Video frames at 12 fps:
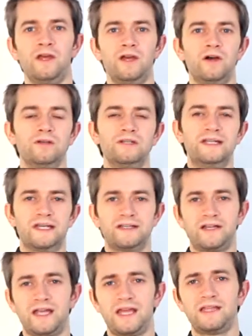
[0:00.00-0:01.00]
On the
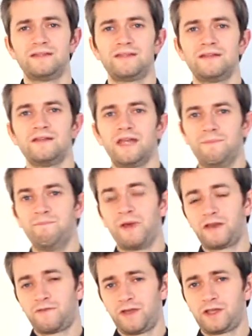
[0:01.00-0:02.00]
other hand,
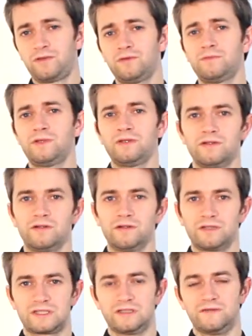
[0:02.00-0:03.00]
Imperfektum
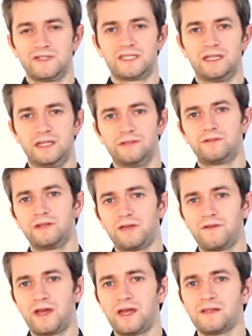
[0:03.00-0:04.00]
or slovesa
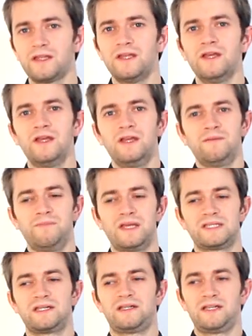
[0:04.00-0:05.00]
nedokonavá
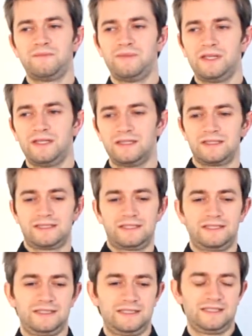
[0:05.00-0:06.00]
basically
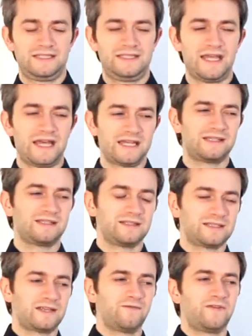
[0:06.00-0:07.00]
means that
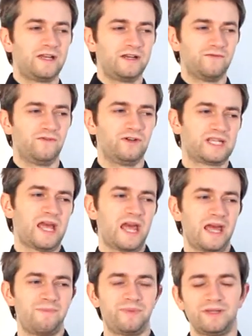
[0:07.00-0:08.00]
something was
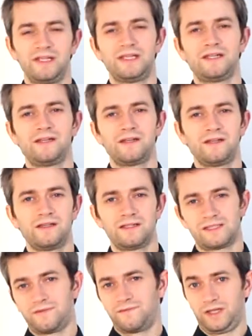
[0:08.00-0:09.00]
happening,
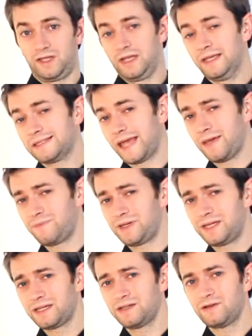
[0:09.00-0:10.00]
something is
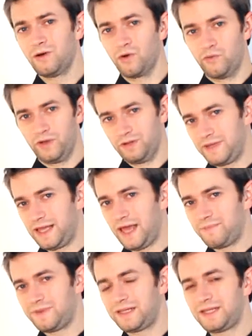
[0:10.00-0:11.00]
happening or will be
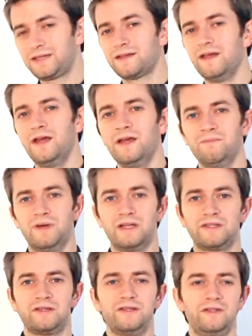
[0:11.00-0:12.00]
happening,
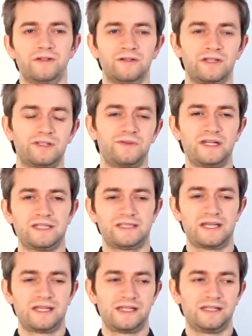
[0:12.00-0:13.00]
but you're not really
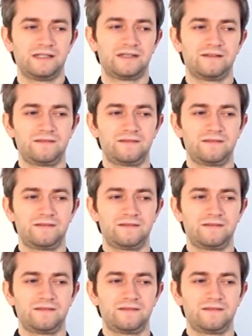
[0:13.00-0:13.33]
telling